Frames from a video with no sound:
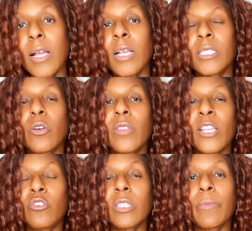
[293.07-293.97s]
So the
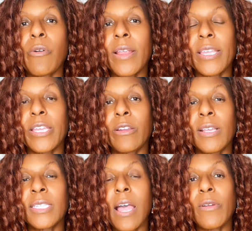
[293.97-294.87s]
interesting part here
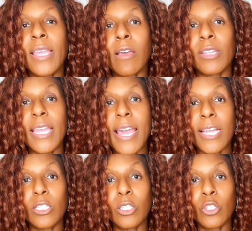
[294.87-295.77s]
is Howard County had
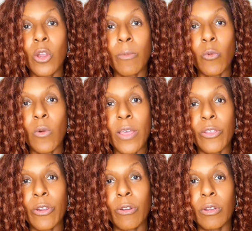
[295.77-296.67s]
to determine
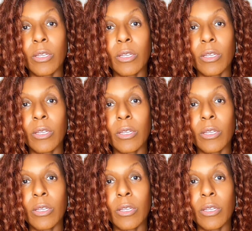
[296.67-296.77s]
whether